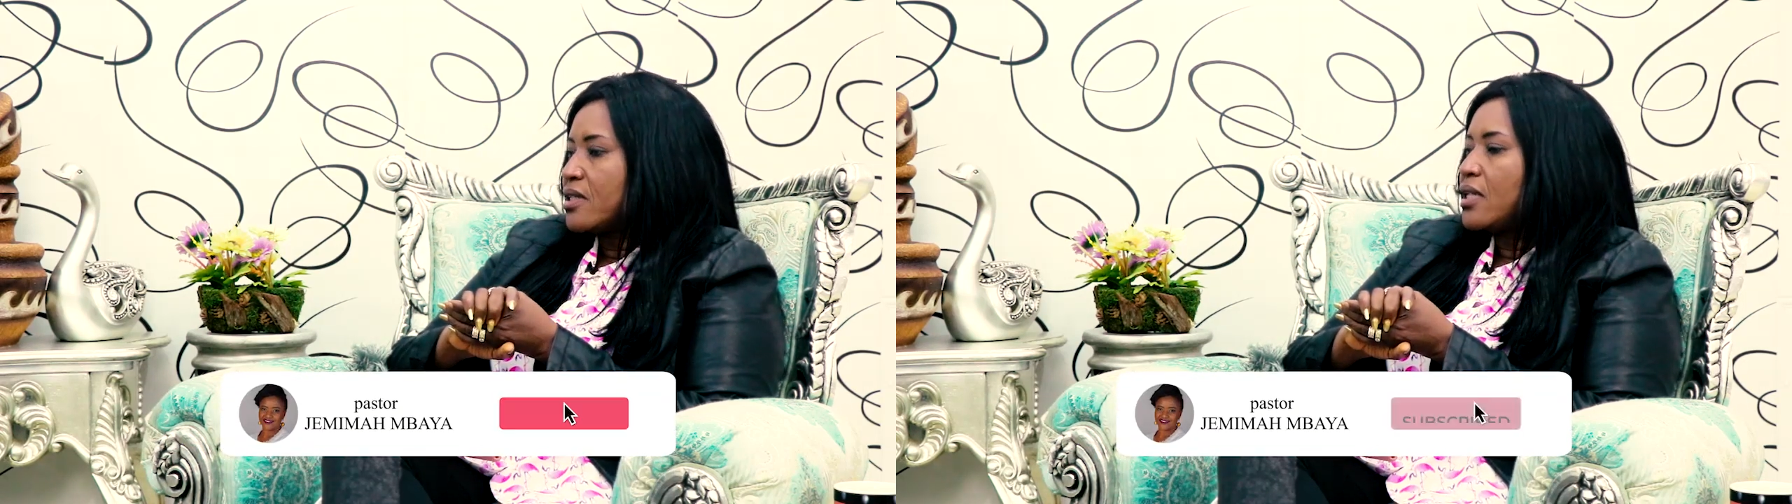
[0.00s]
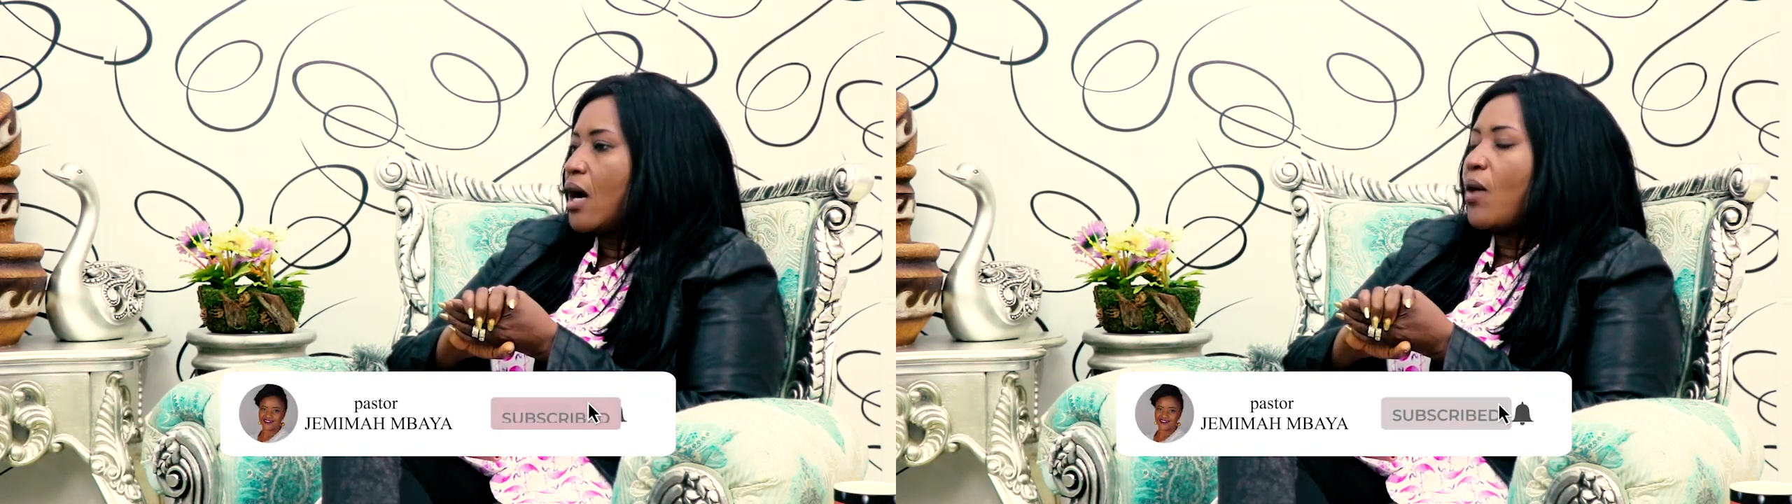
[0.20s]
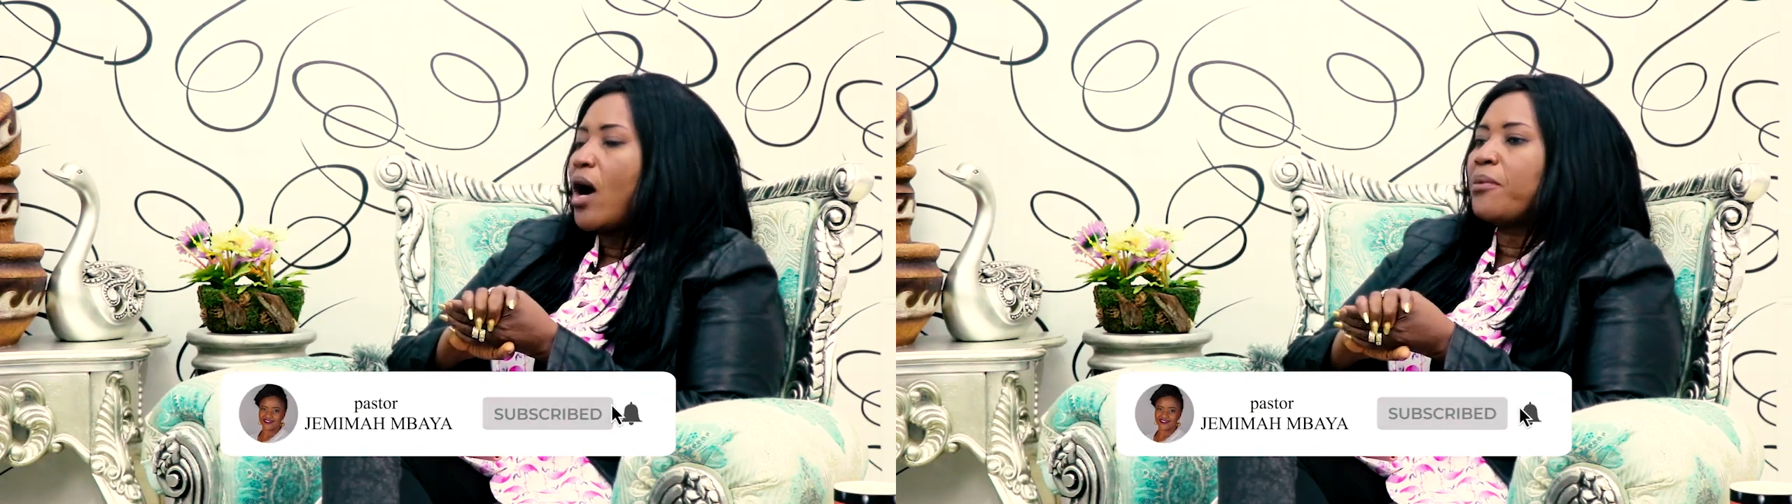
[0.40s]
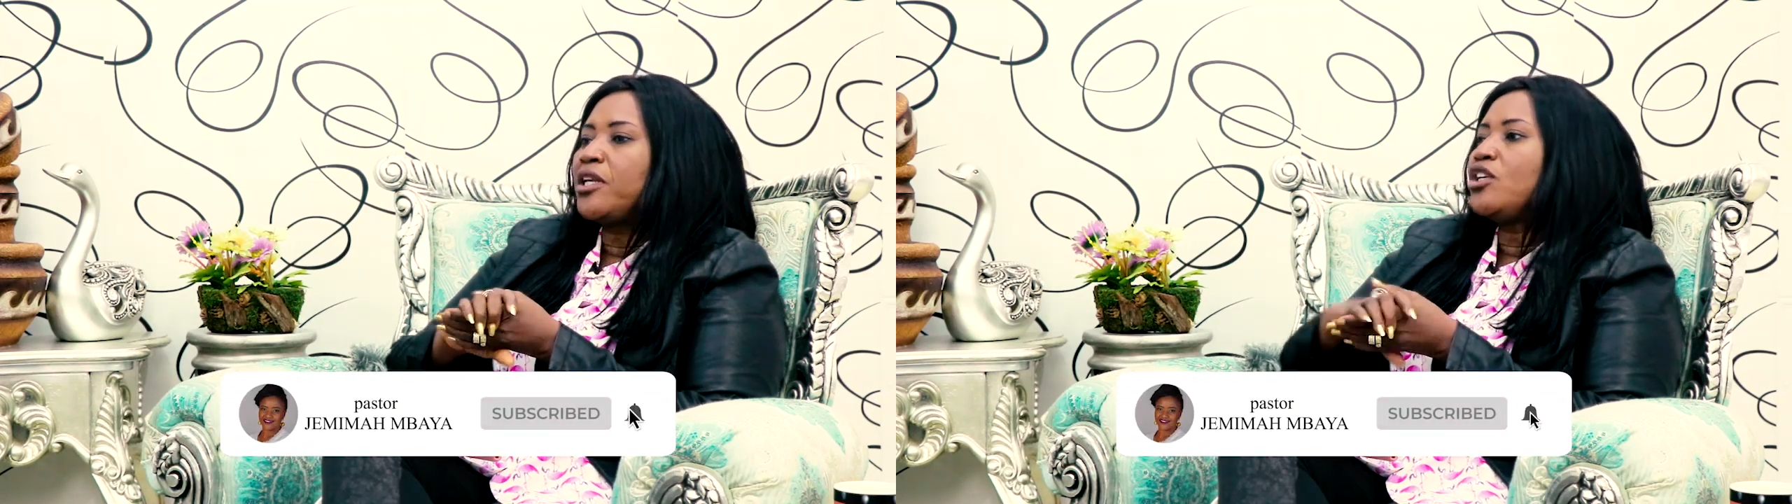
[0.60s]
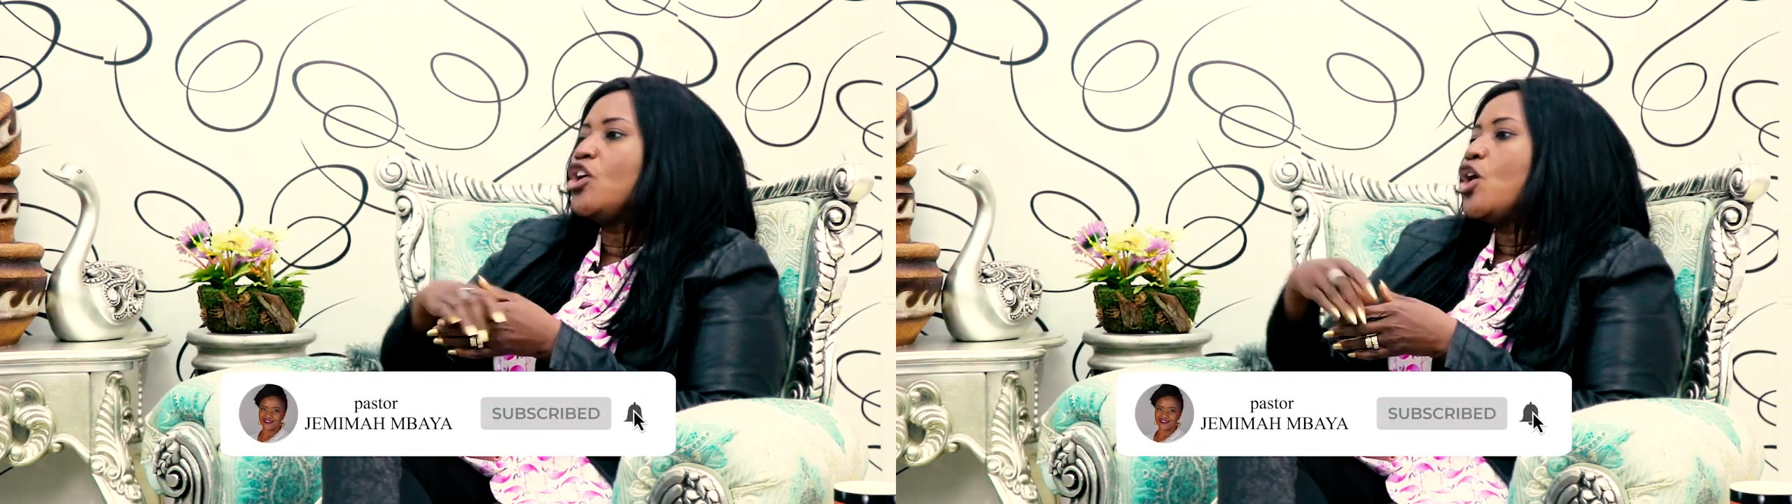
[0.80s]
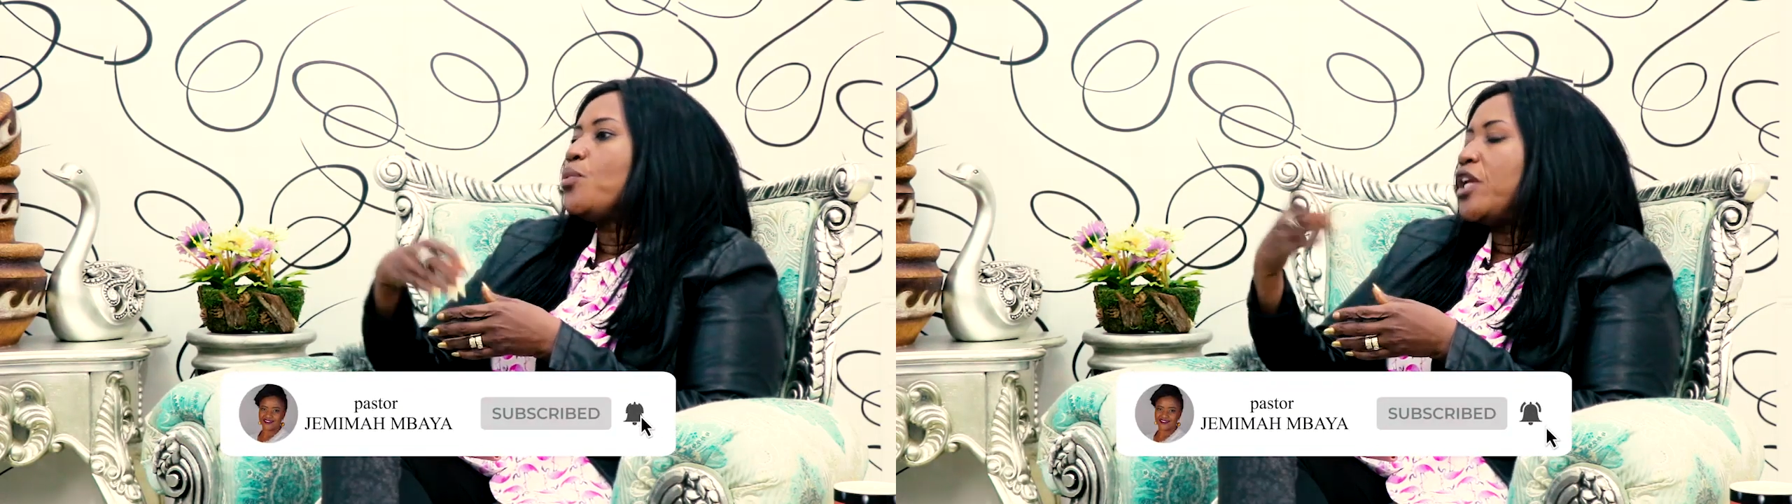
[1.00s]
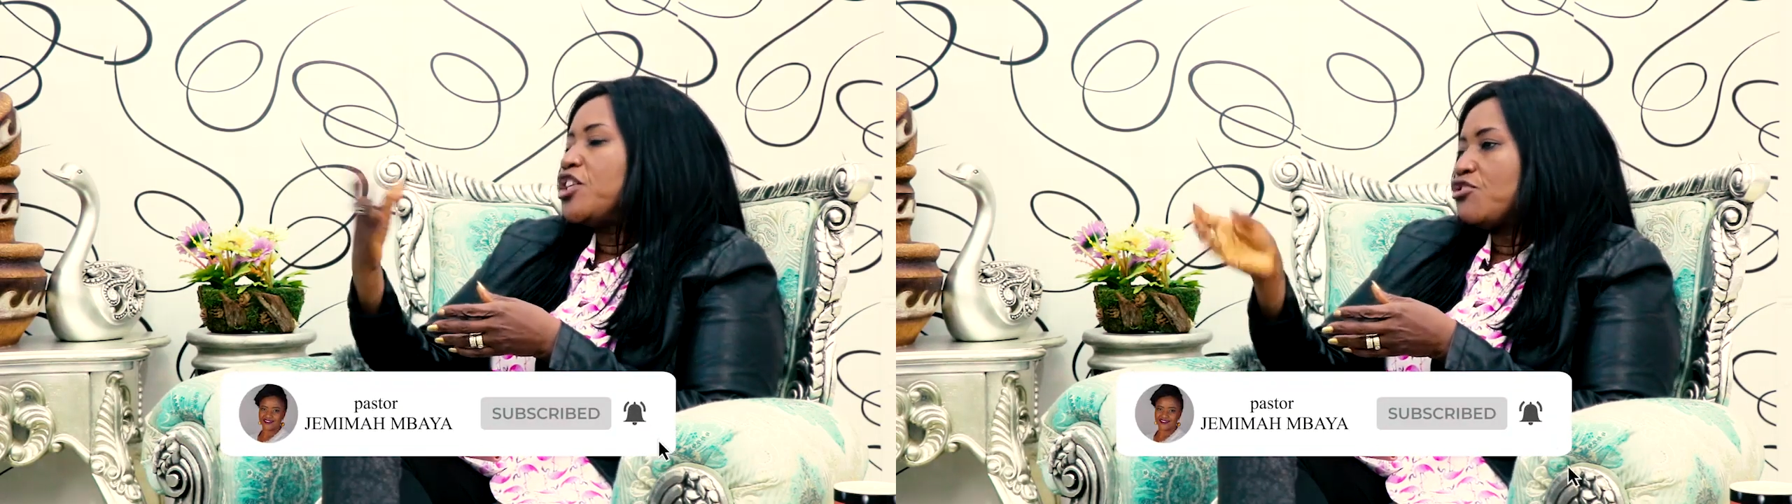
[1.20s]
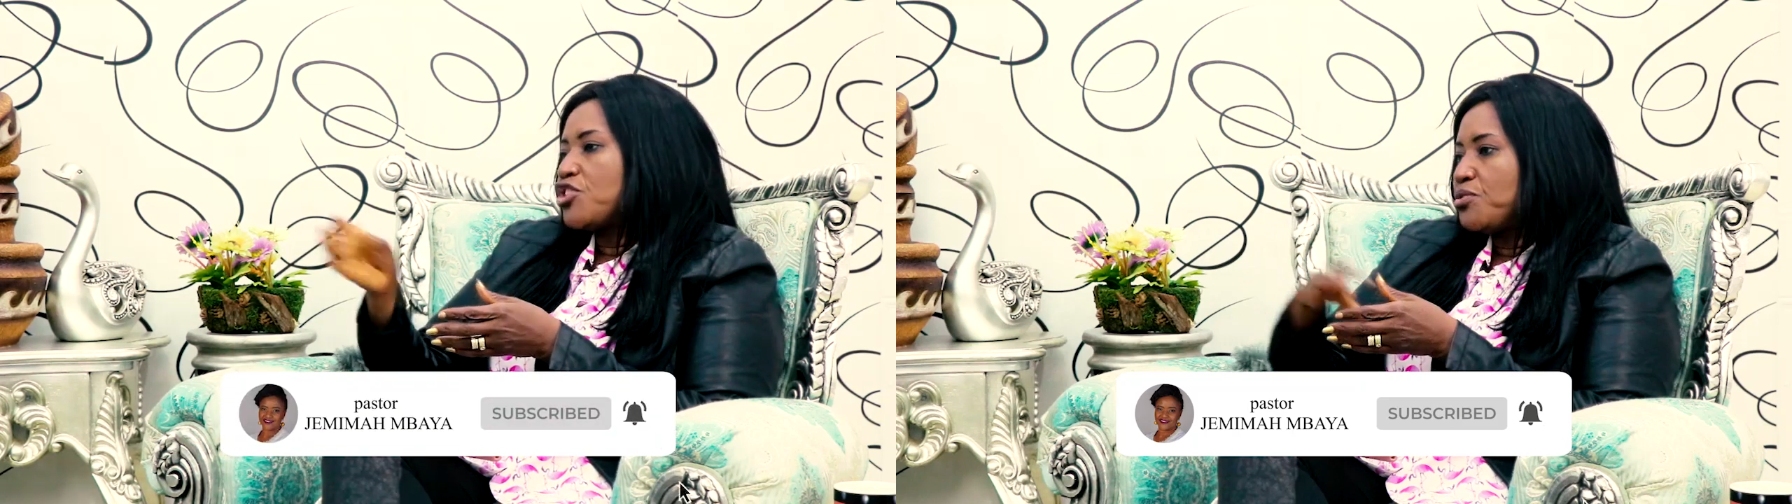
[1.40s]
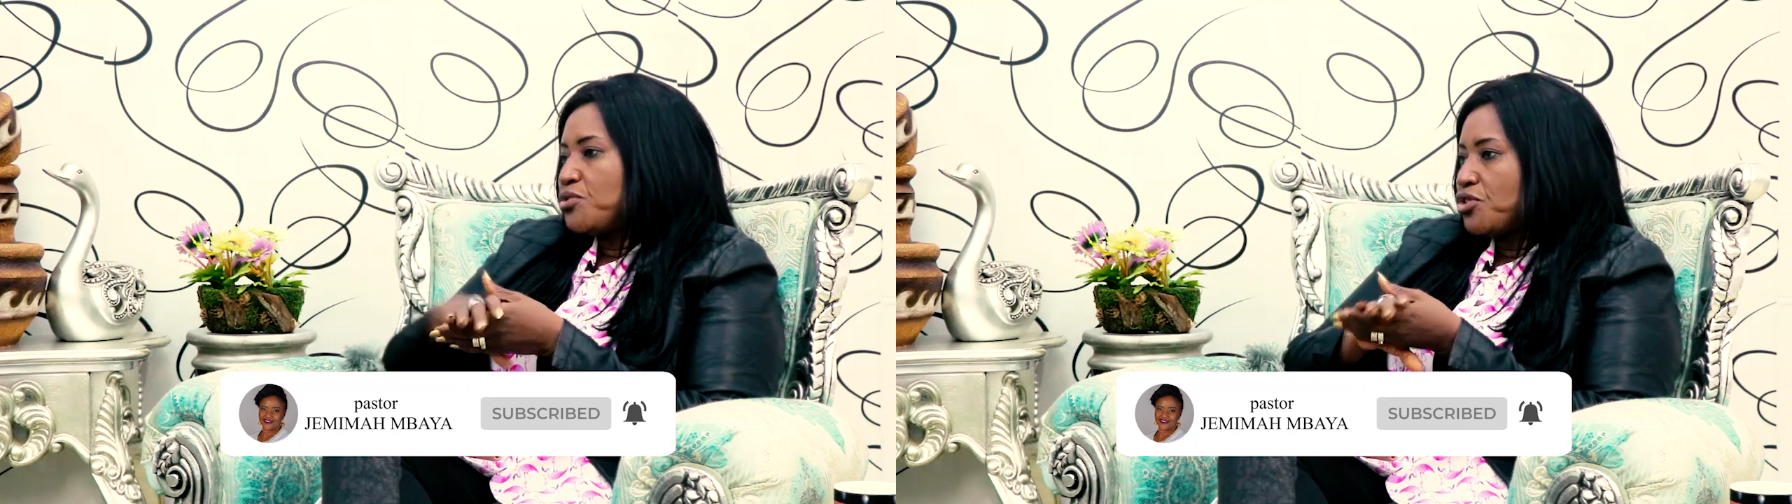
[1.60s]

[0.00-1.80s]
Now, how many relationships